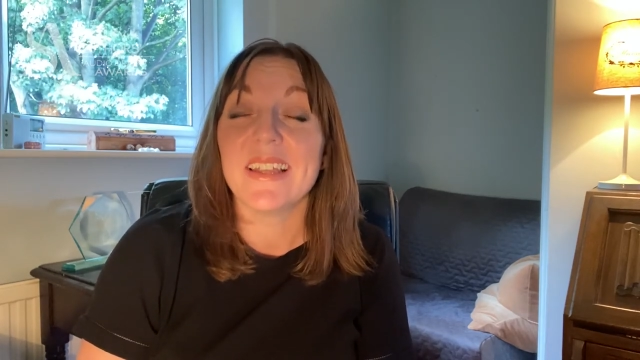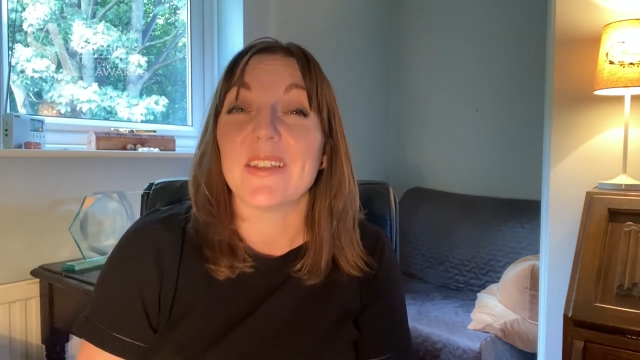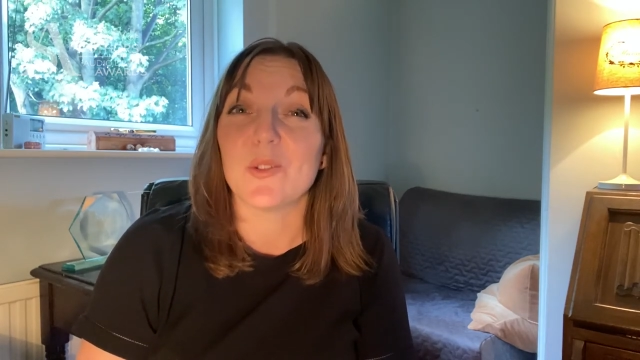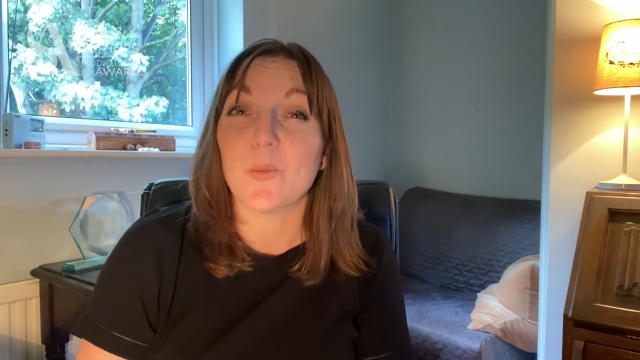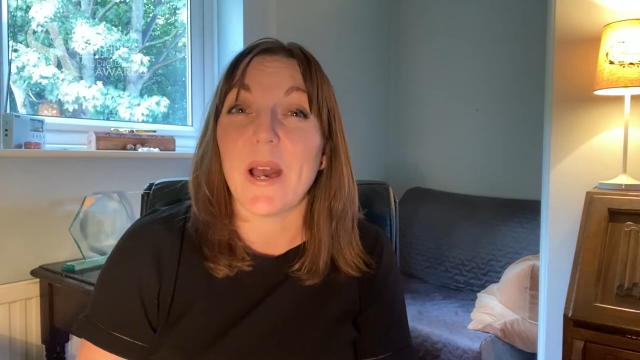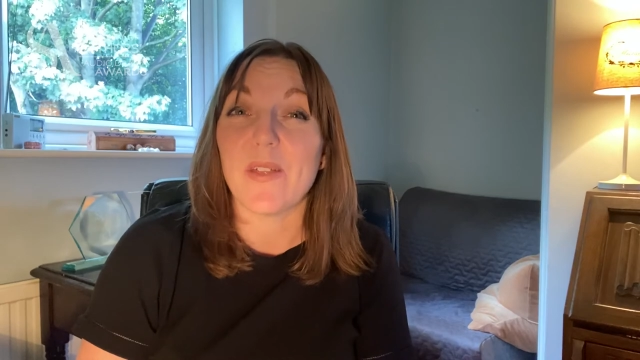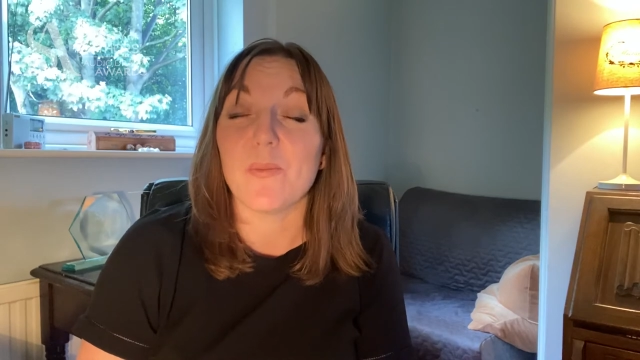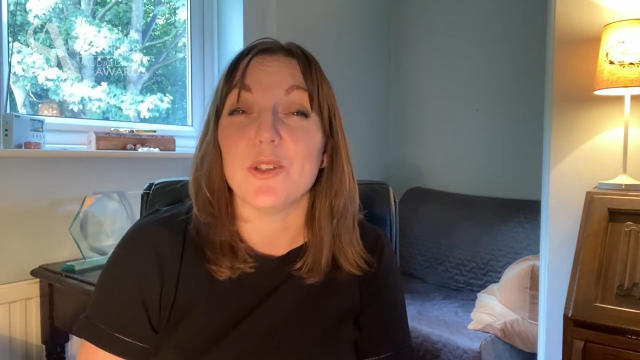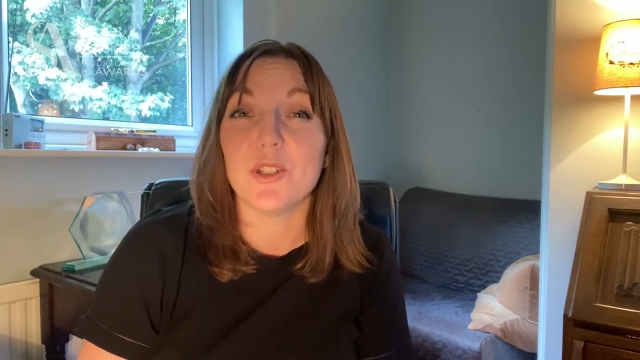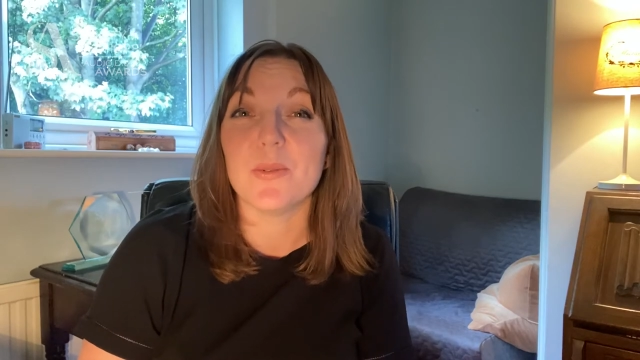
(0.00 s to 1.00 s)
that's
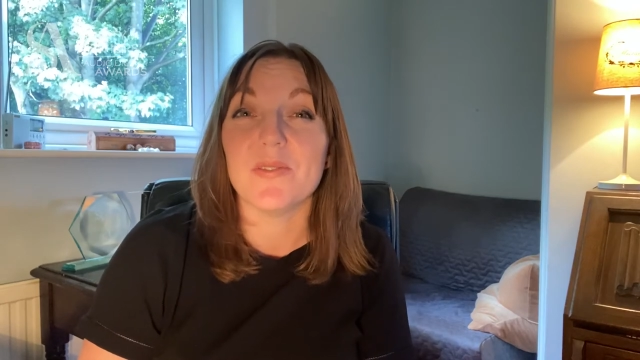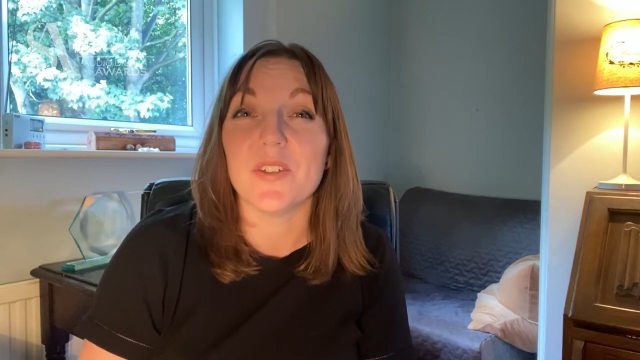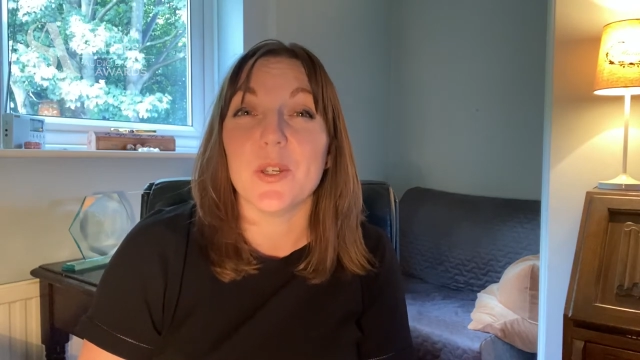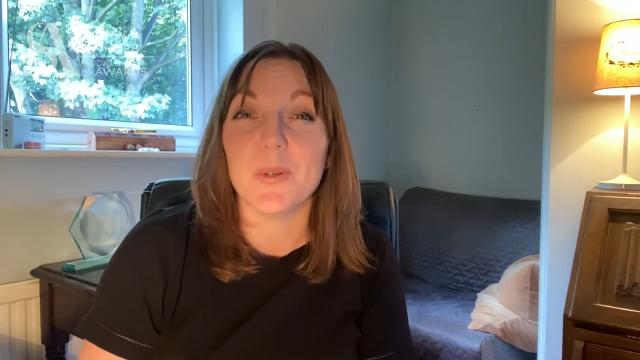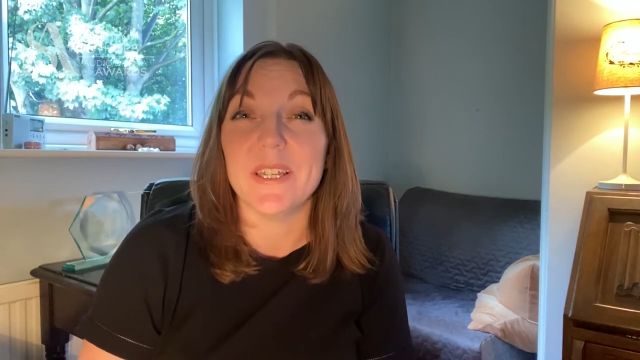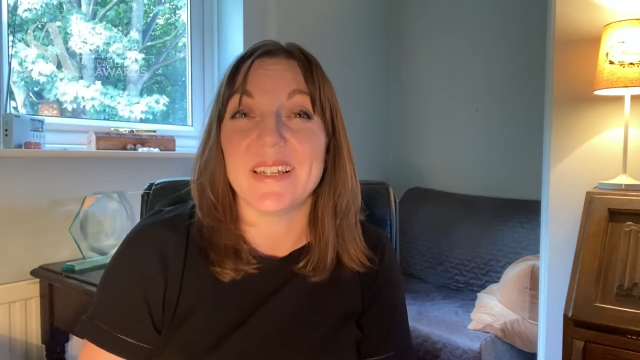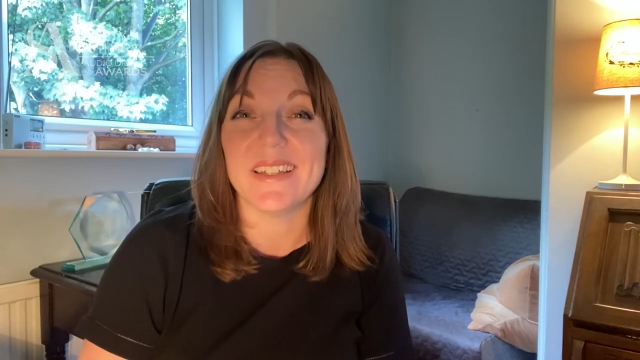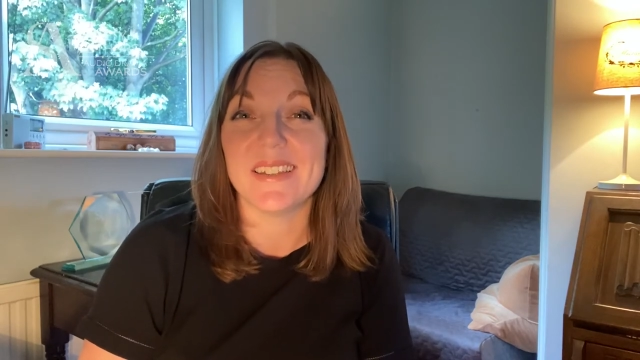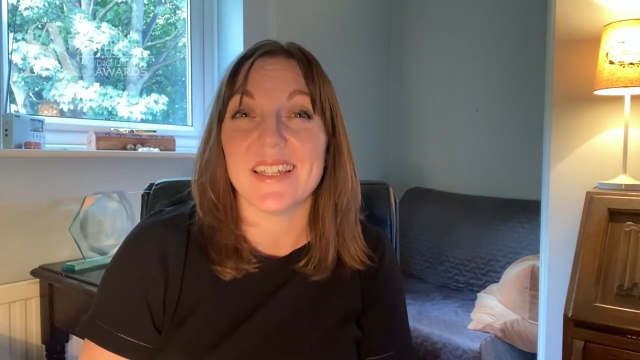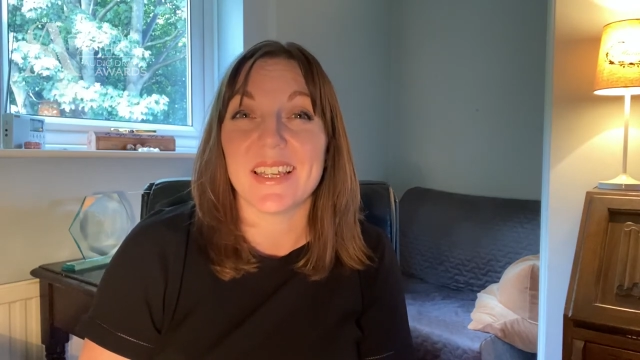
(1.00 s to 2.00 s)
worth pursuing for you and you
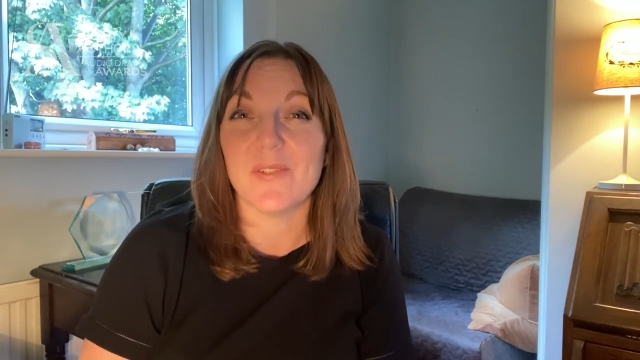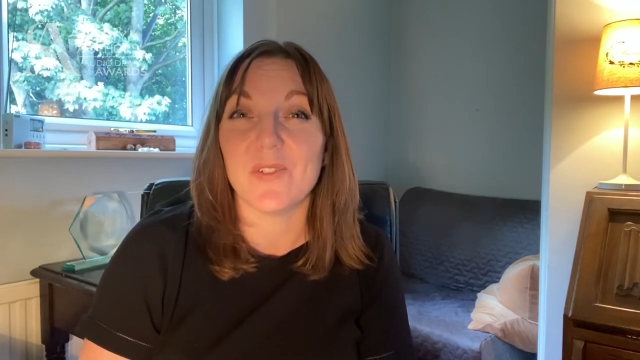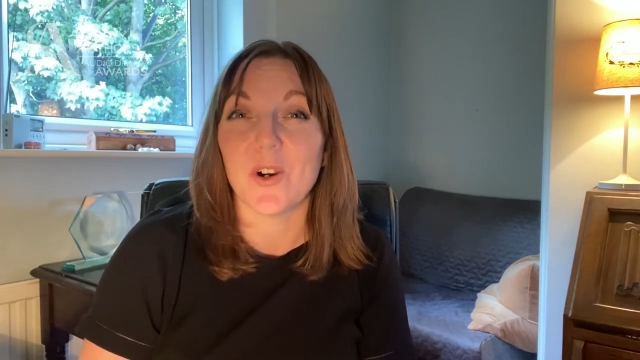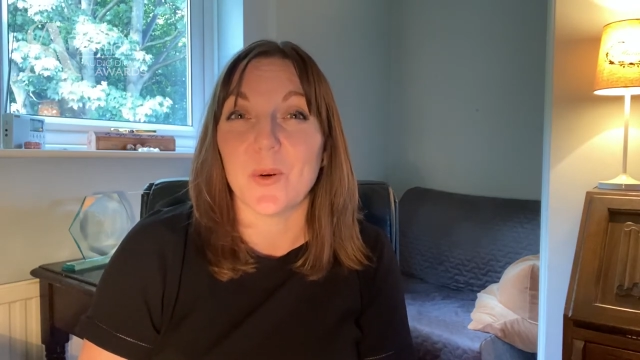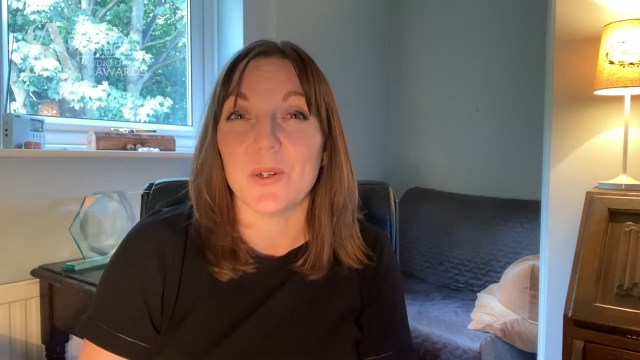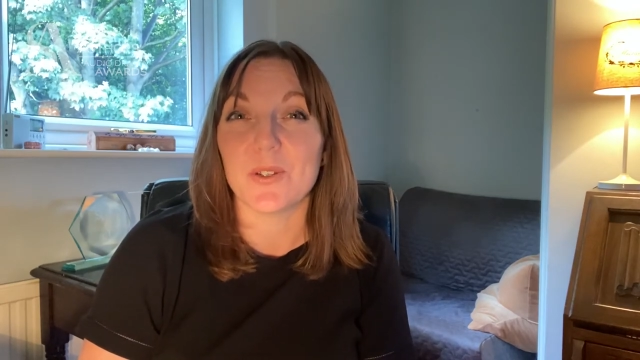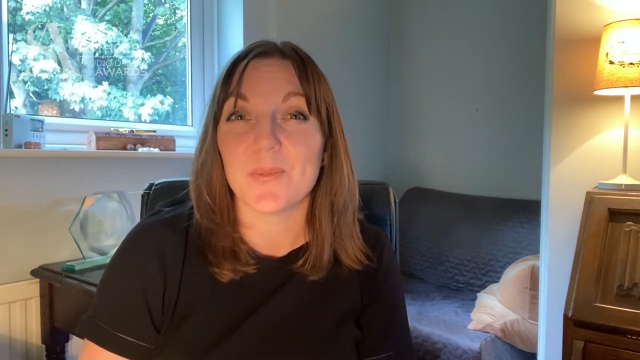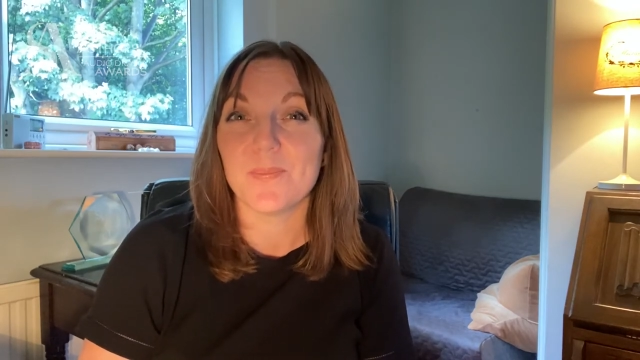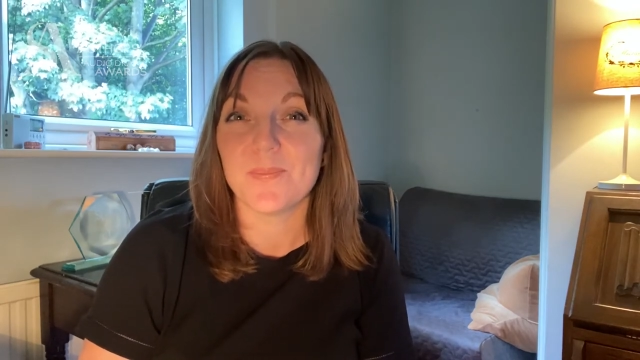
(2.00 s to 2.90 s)
can take it forward.